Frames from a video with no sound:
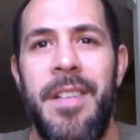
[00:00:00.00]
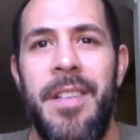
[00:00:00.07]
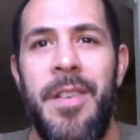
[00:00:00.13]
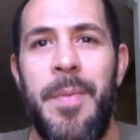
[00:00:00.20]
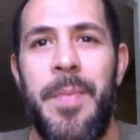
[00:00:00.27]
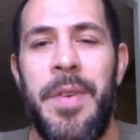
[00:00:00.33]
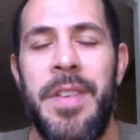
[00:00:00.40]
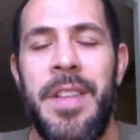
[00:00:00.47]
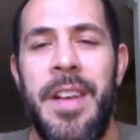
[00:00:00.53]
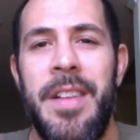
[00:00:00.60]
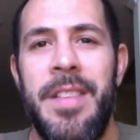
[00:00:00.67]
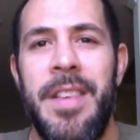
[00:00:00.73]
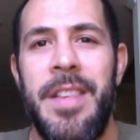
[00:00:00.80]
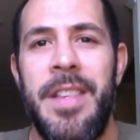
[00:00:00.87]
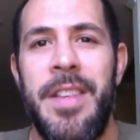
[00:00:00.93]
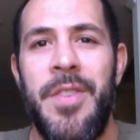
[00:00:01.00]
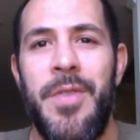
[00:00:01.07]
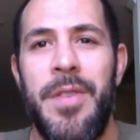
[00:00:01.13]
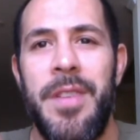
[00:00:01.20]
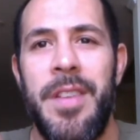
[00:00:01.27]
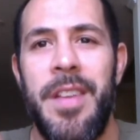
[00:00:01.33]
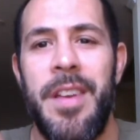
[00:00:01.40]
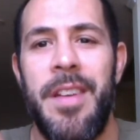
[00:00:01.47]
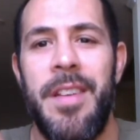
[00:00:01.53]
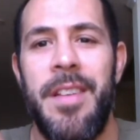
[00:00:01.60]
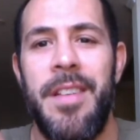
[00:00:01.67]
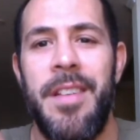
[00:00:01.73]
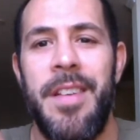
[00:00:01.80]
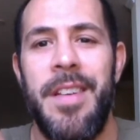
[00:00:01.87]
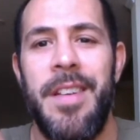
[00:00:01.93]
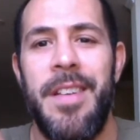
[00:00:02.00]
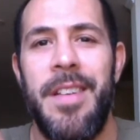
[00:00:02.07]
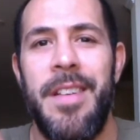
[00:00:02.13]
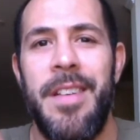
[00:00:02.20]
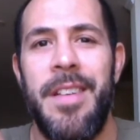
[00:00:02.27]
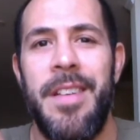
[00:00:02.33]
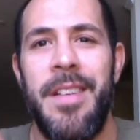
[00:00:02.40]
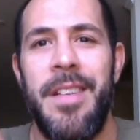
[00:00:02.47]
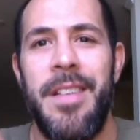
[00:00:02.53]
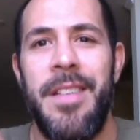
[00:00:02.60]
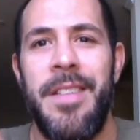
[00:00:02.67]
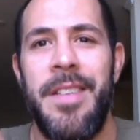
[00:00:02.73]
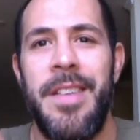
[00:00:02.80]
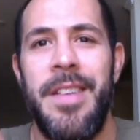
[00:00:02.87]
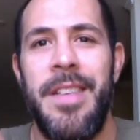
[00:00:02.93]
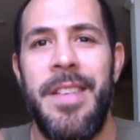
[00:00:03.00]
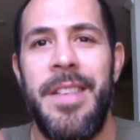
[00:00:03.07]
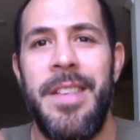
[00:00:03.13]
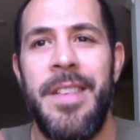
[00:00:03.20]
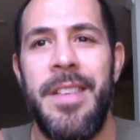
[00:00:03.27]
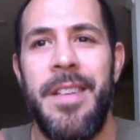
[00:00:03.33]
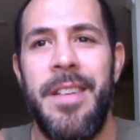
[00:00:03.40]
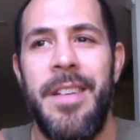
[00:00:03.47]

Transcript: her personality is interesting. She's